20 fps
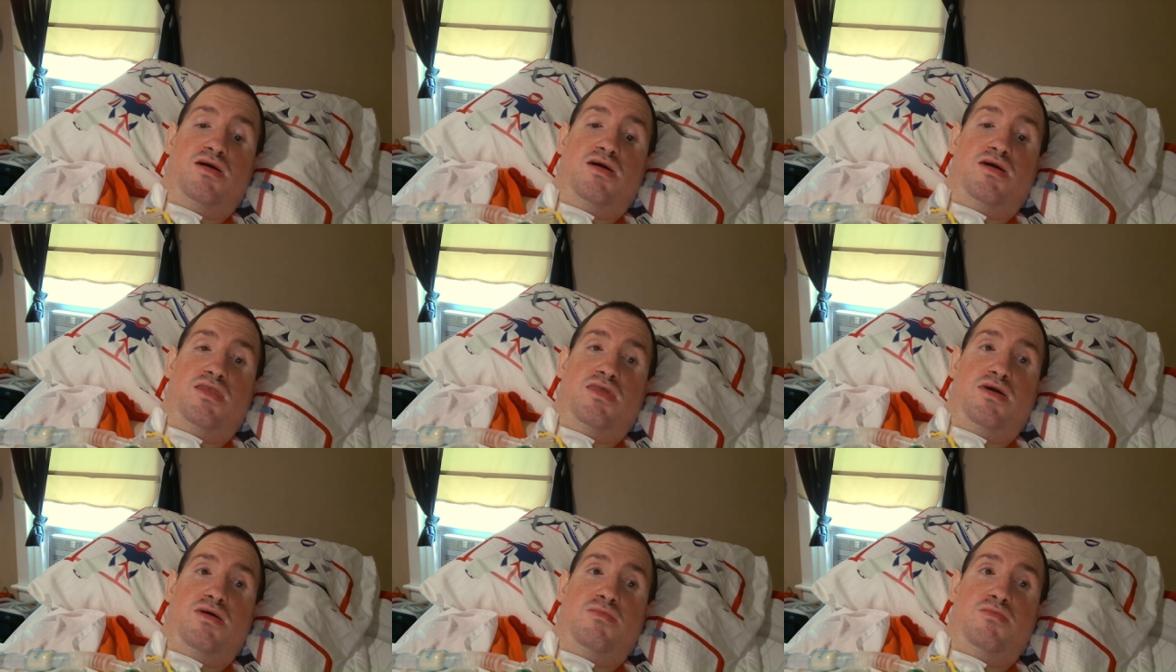
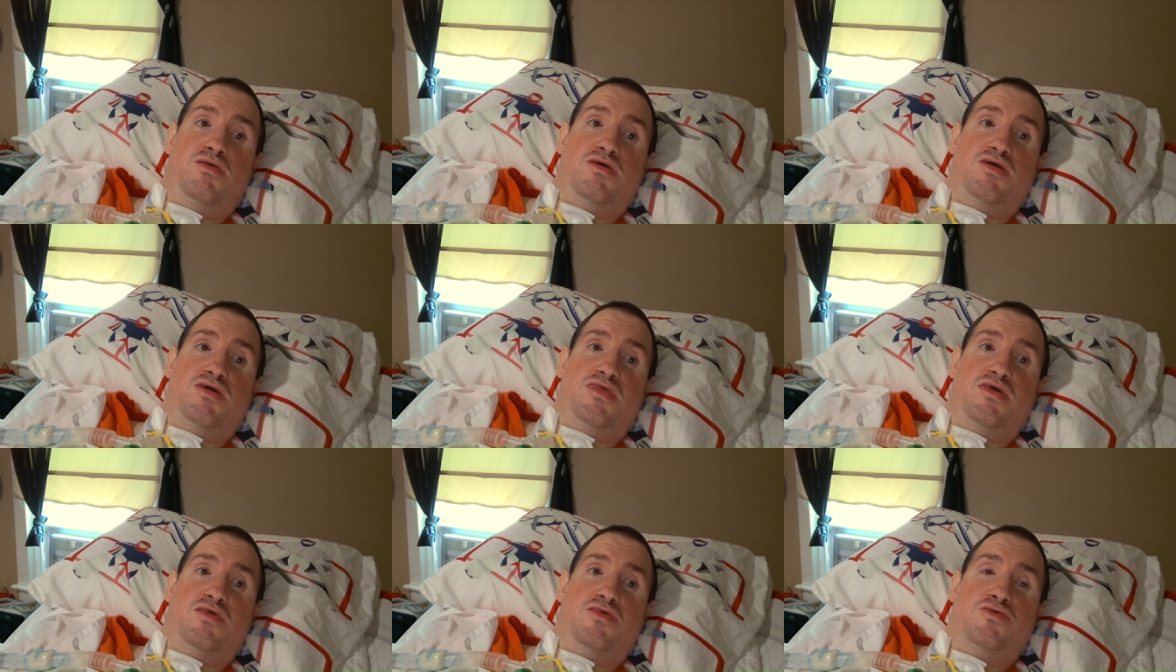And now we
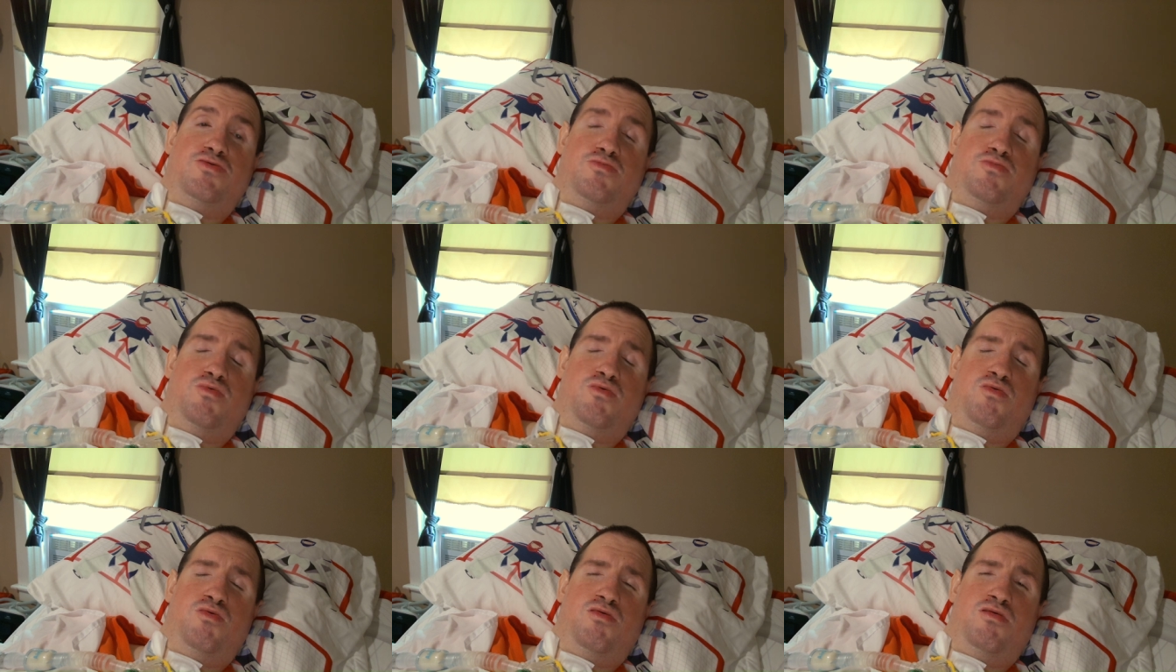get
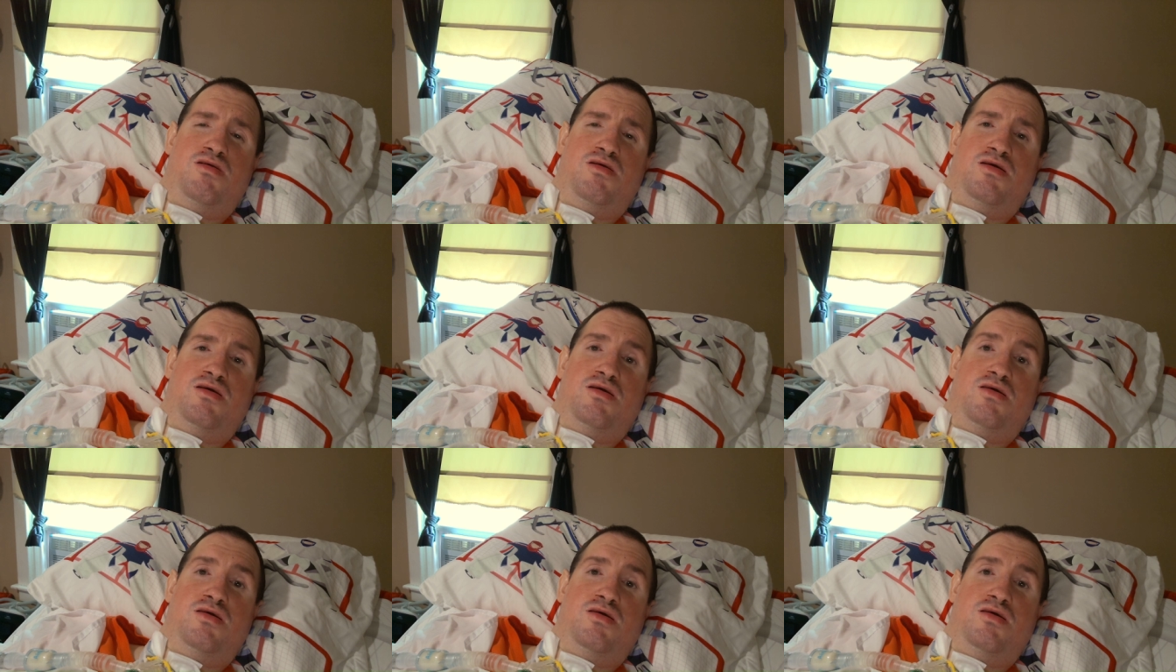into our